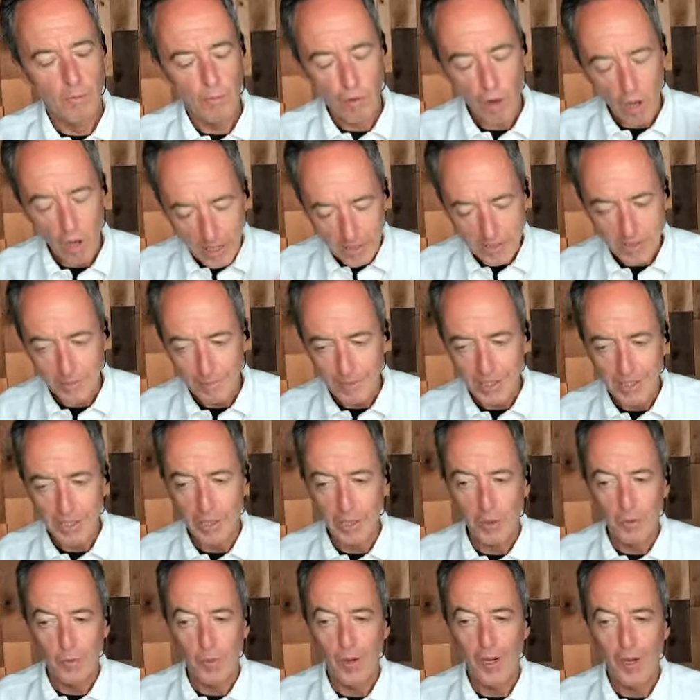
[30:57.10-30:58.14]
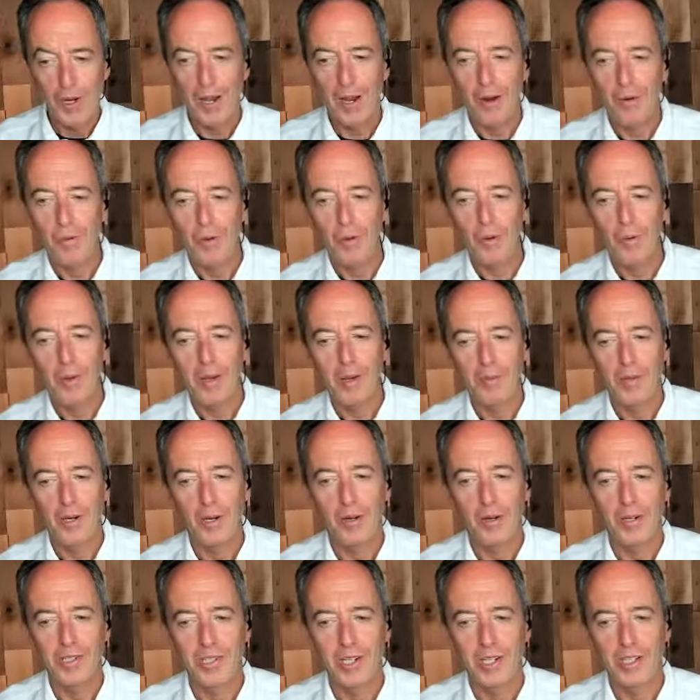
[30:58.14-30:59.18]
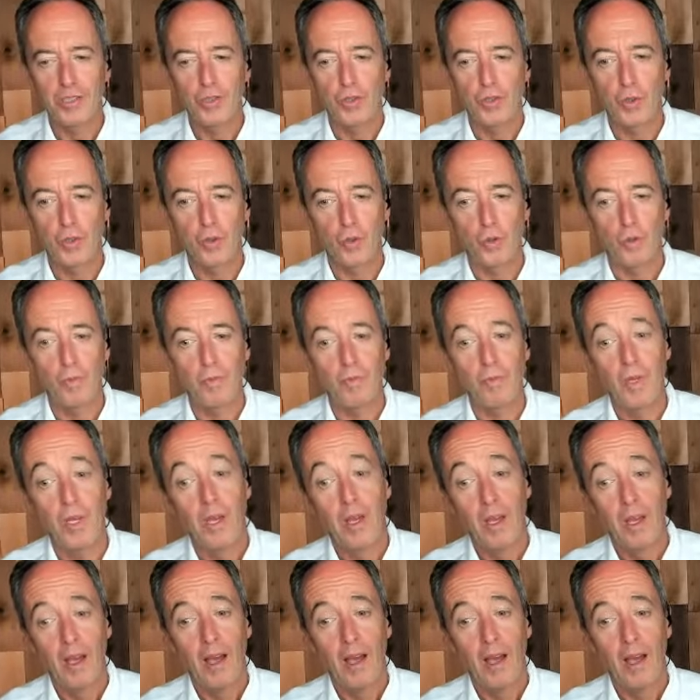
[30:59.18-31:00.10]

approximately 1-hour webinars on Zoom.